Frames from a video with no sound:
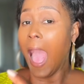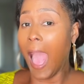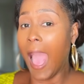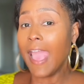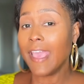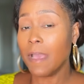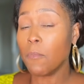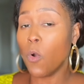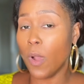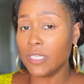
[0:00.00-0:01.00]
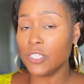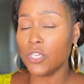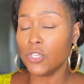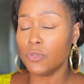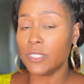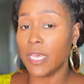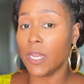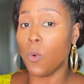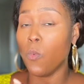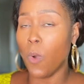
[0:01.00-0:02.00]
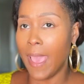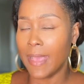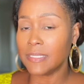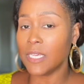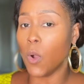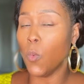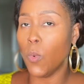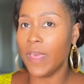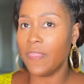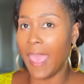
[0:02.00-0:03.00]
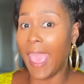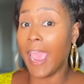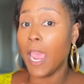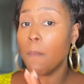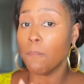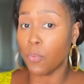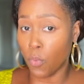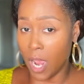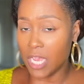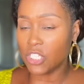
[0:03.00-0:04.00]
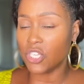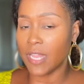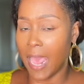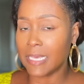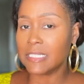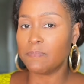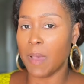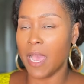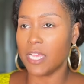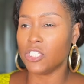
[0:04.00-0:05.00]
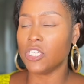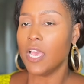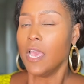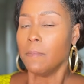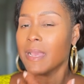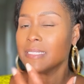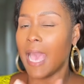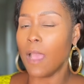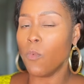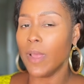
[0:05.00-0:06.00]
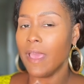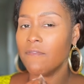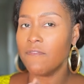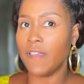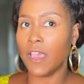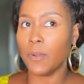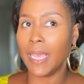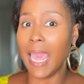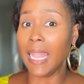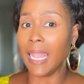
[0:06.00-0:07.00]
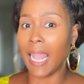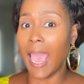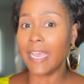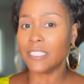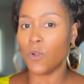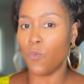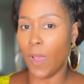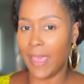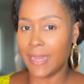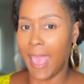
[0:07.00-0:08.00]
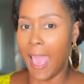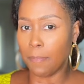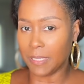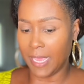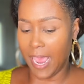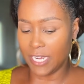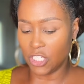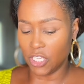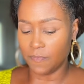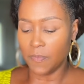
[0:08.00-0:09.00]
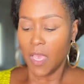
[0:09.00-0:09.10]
I am going to use it wet with a brush, not a sponge, because I want a very lightweight application.